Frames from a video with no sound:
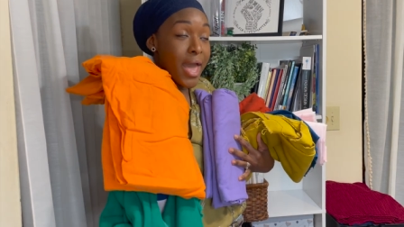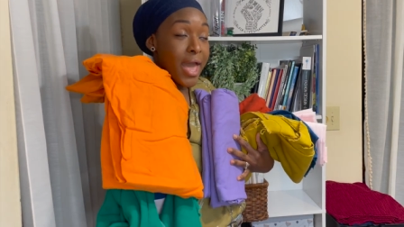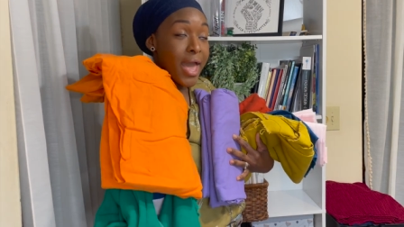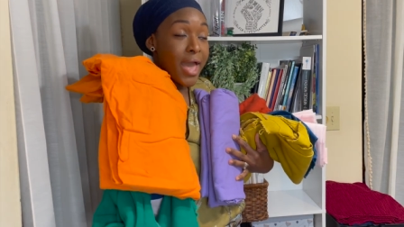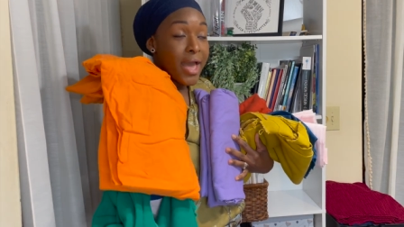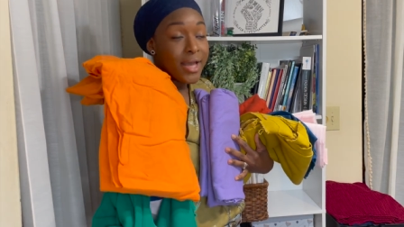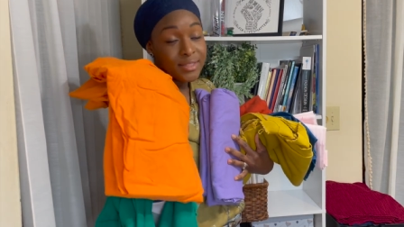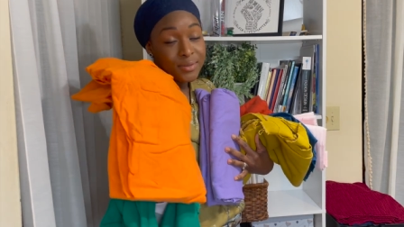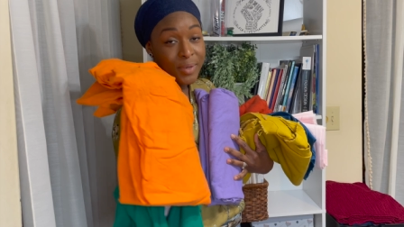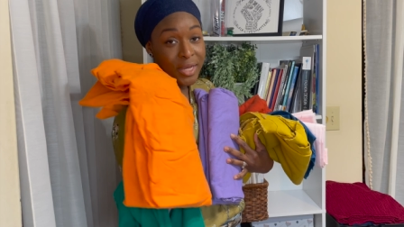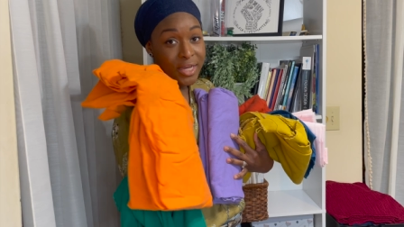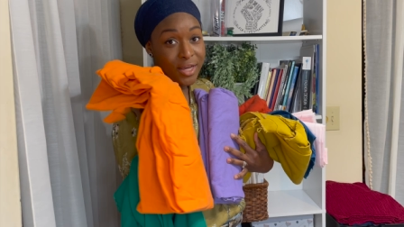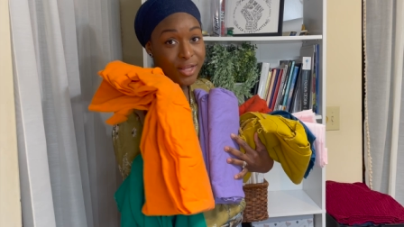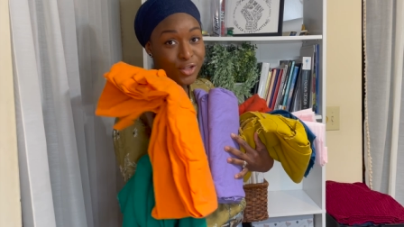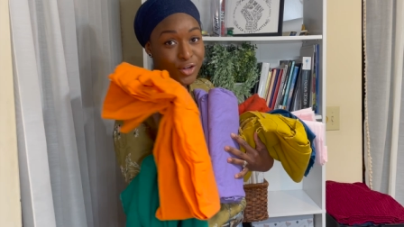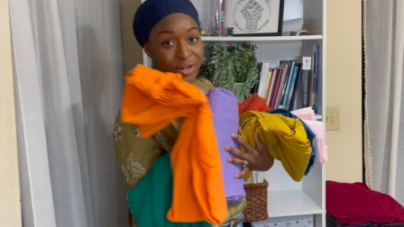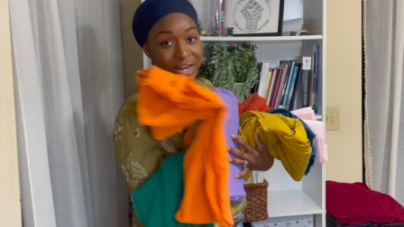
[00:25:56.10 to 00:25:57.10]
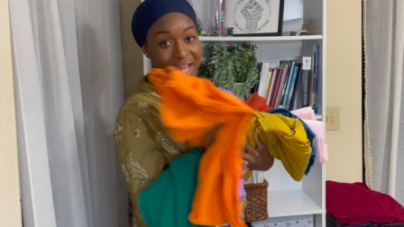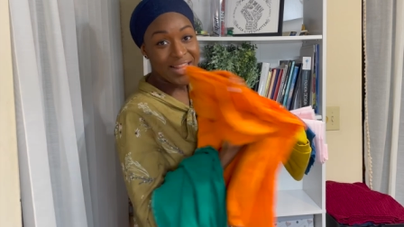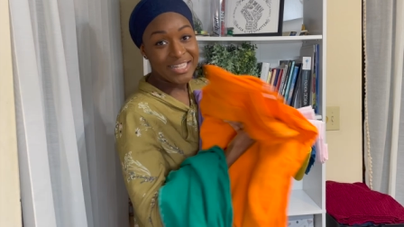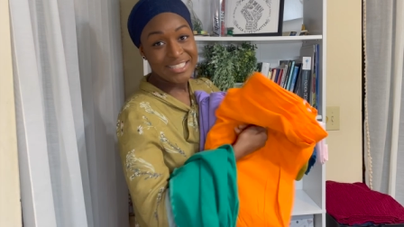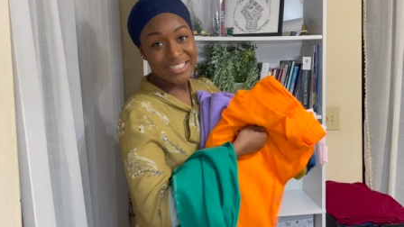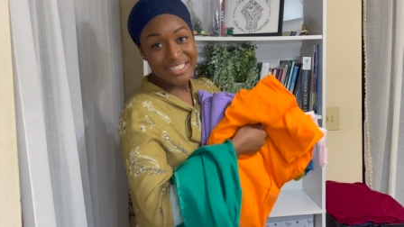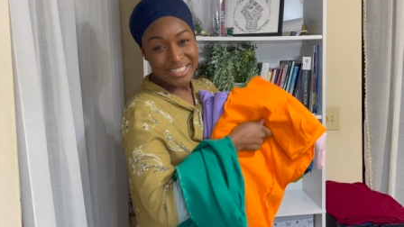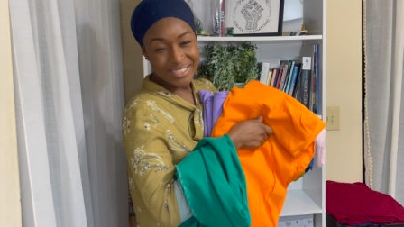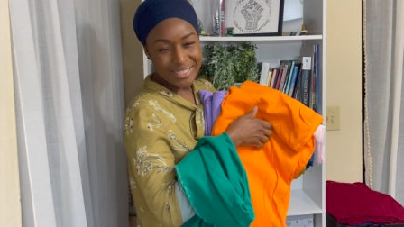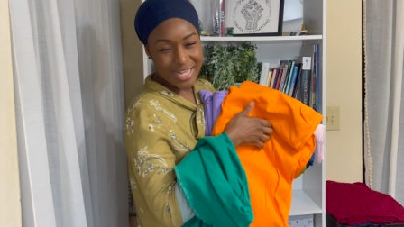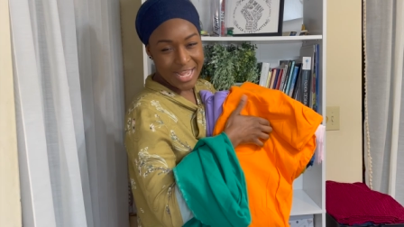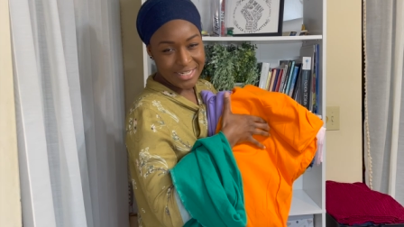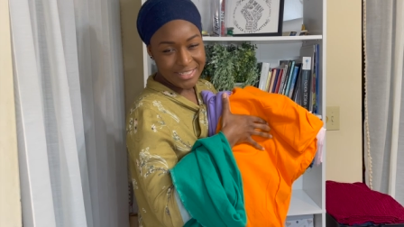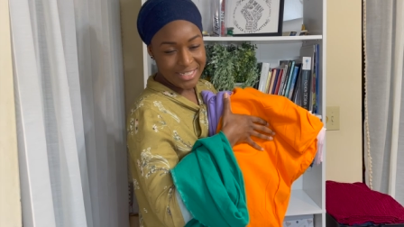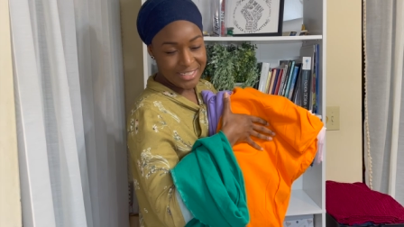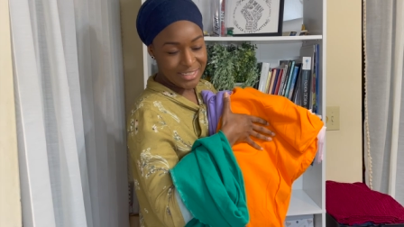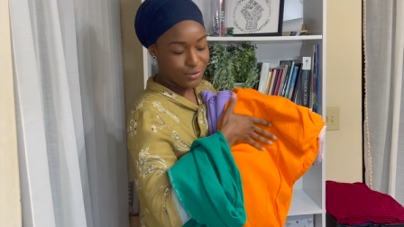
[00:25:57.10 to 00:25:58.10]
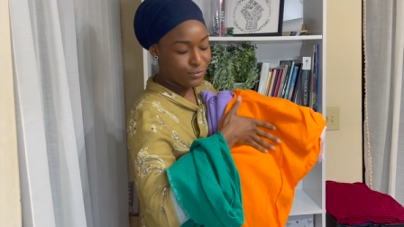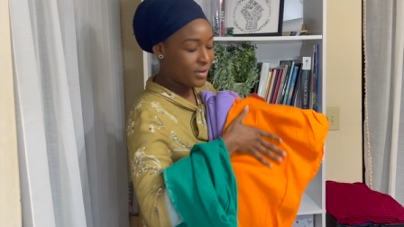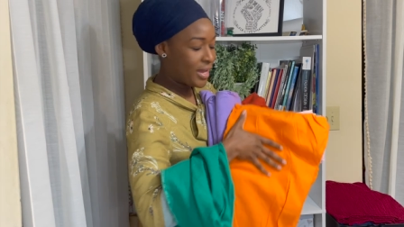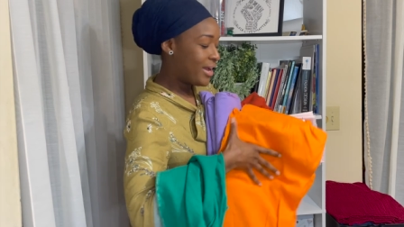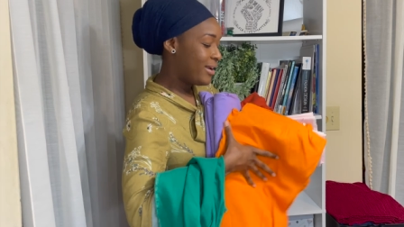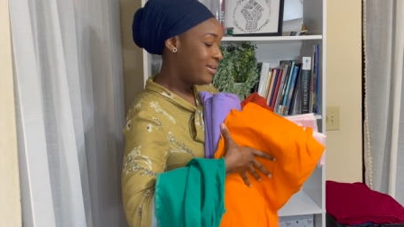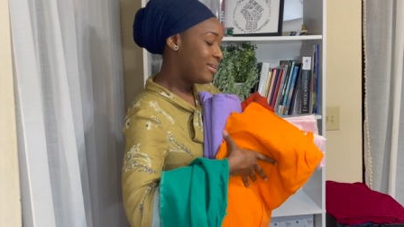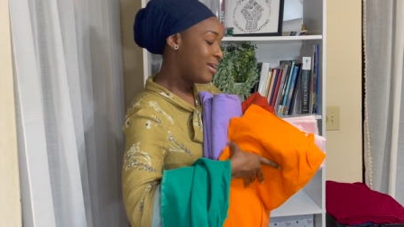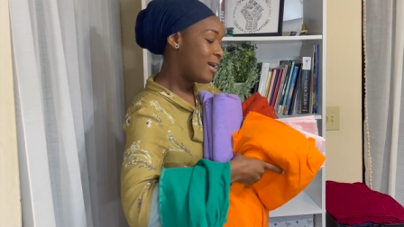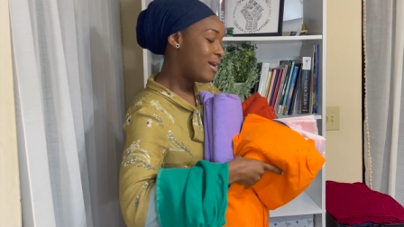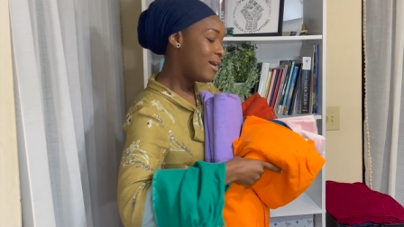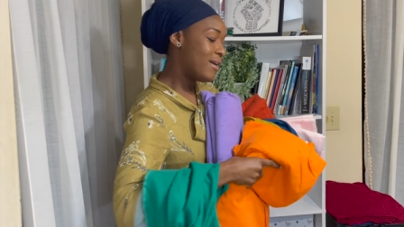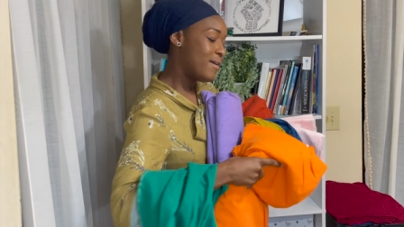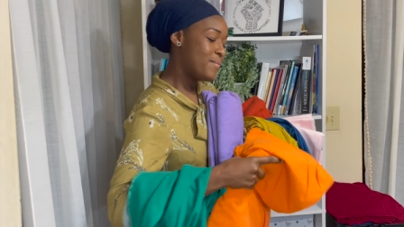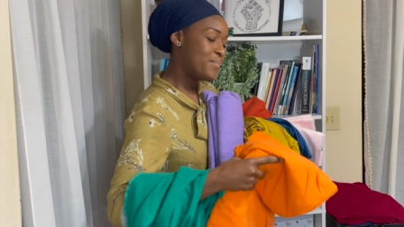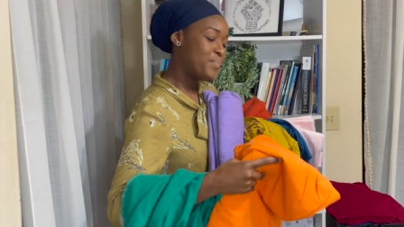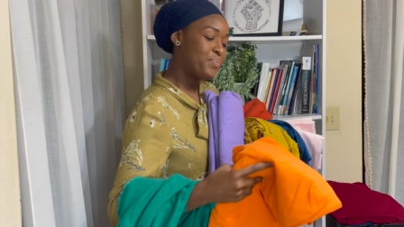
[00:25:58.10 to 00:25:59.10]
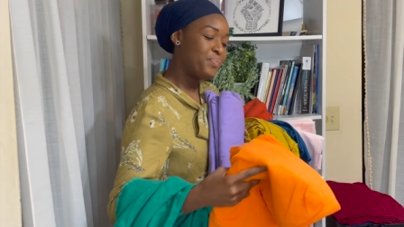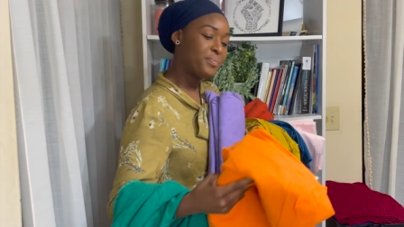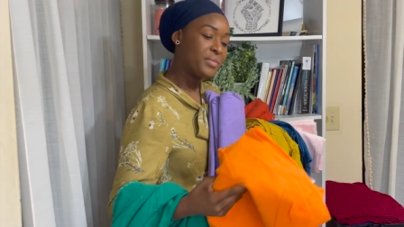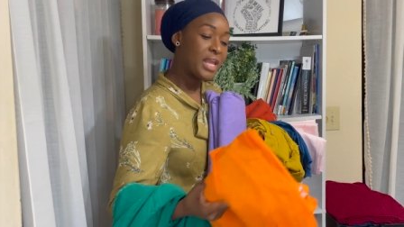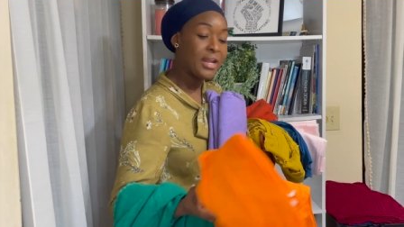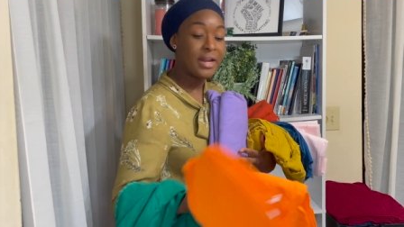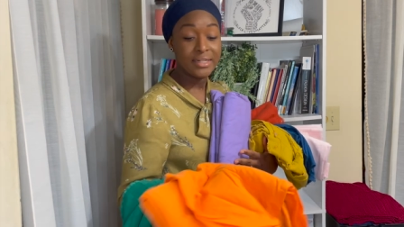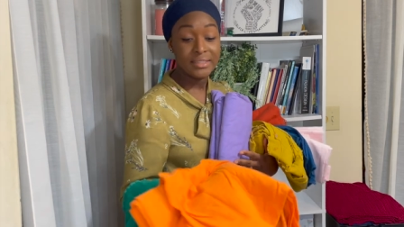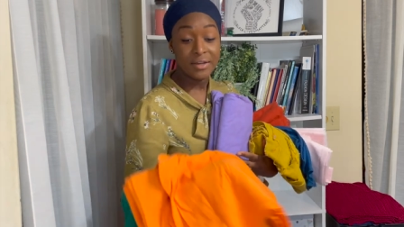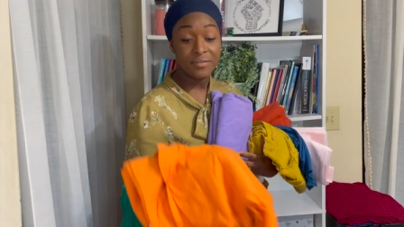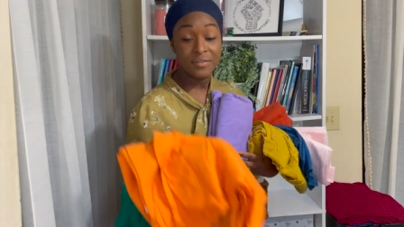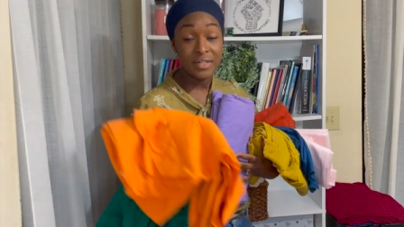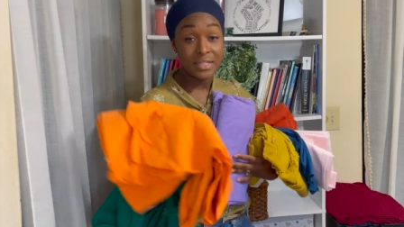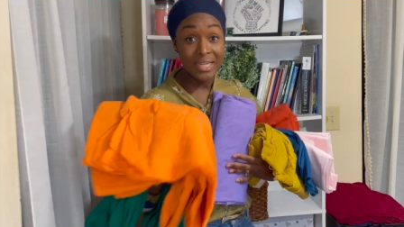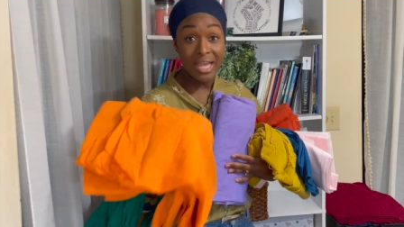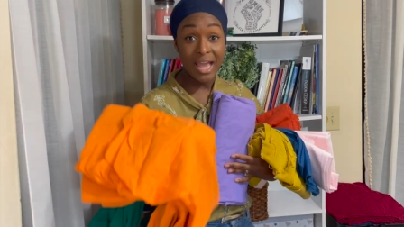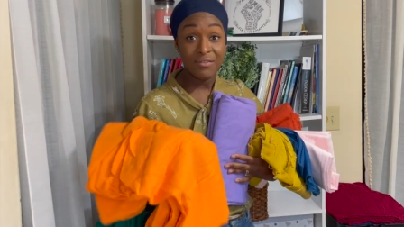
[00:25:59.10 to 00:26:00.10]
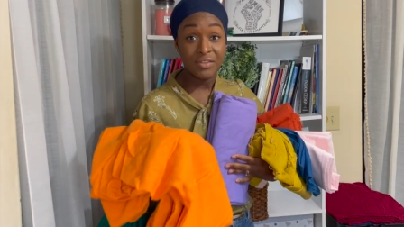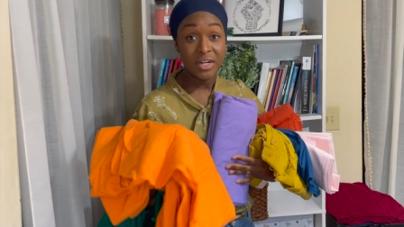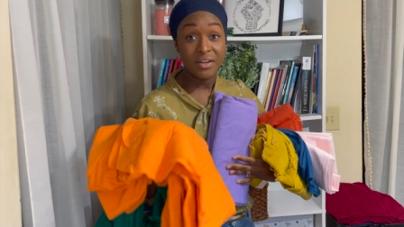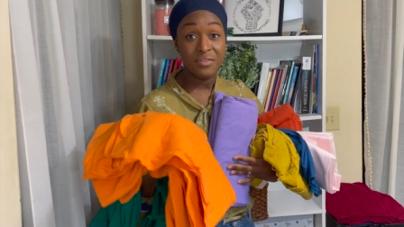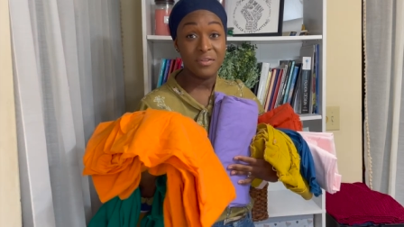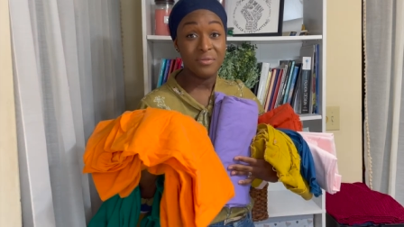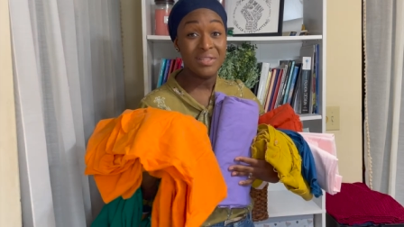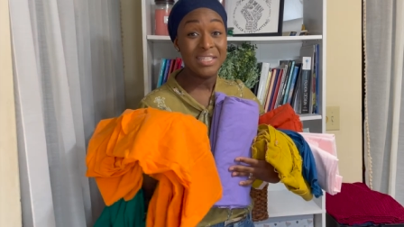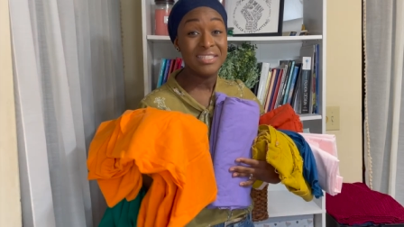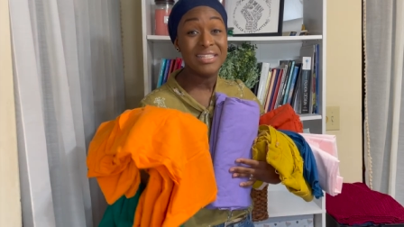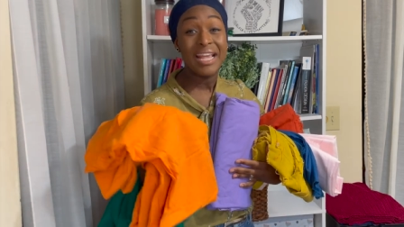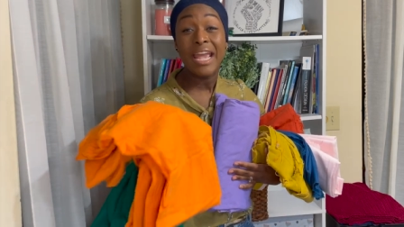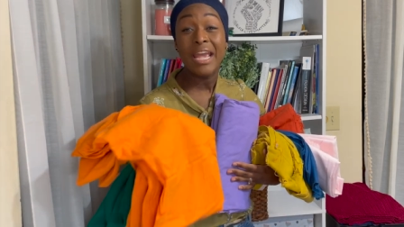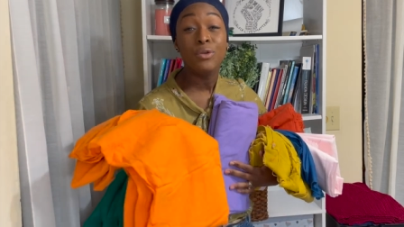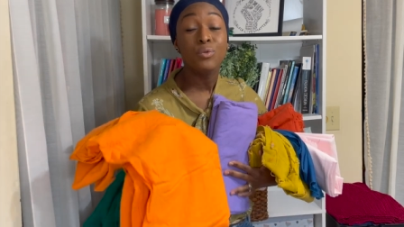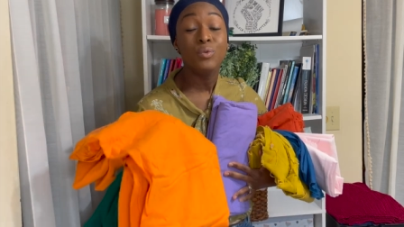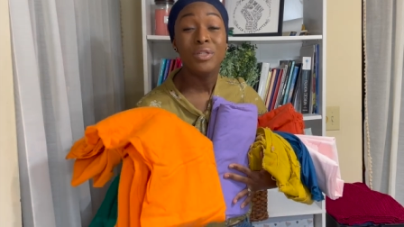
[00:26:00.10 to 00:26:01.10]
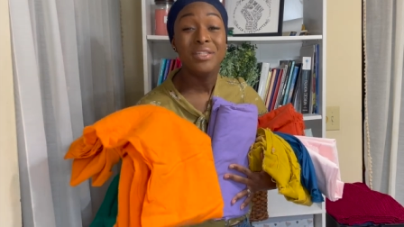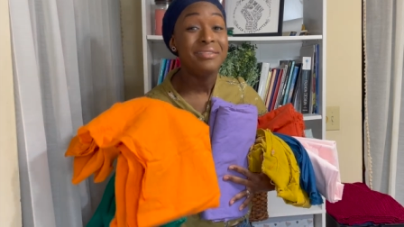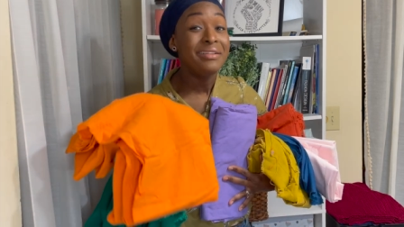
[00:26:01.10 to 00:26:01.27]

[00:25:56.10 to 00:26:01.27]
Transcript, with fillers: as my color analysis identified. Um, and I definitely have enough of this and would